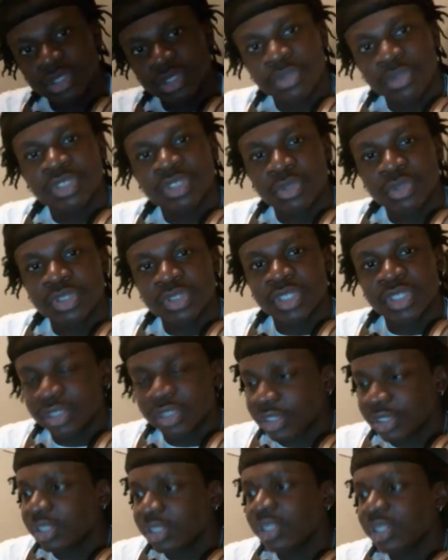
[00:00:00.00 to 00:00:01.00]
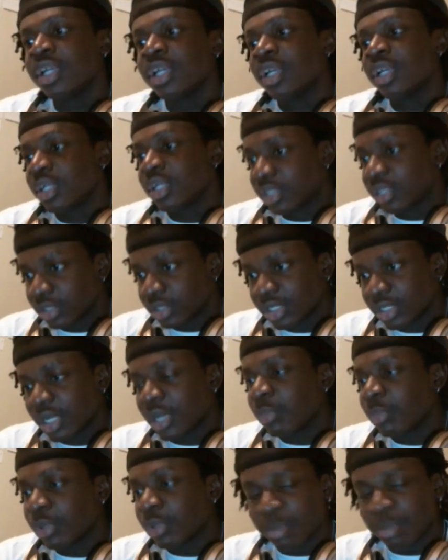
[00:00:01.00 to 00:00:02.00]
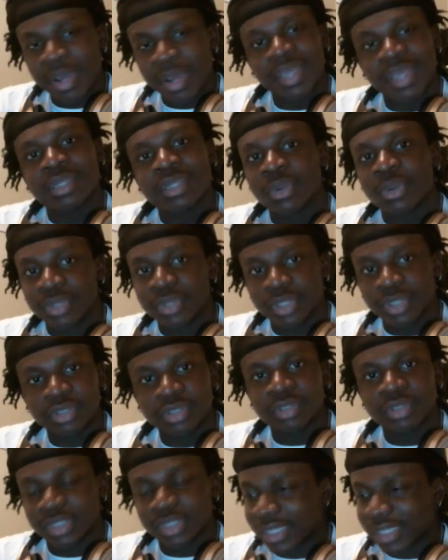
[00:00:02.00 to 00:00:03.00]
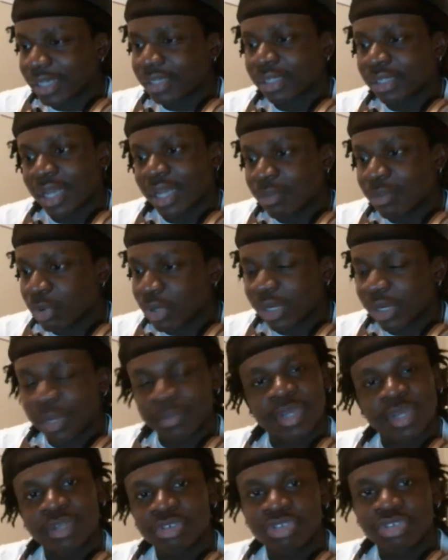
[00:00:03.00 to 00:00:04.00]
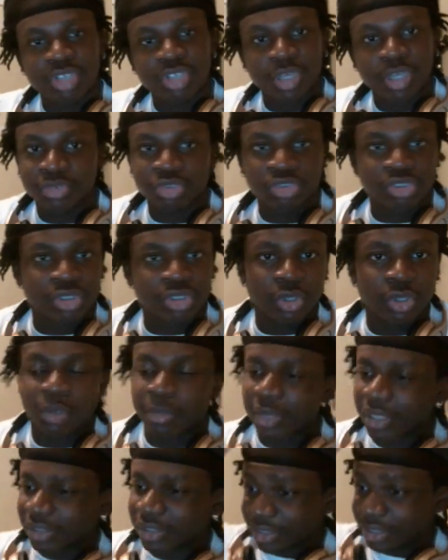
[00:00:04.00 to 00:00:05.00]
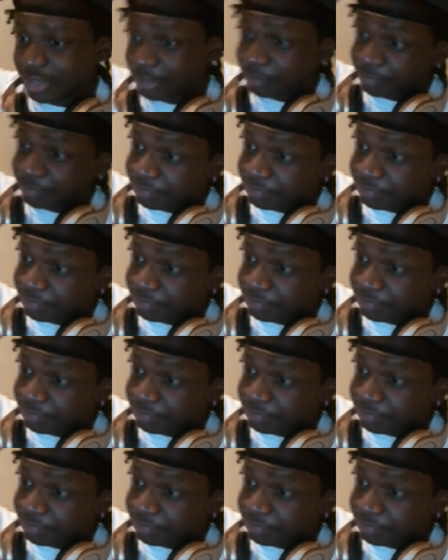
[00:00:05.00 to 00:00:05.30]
throwing stones out there, come with a bag loaded, because I got a lot more and I'm not ashamed to just throw them out there.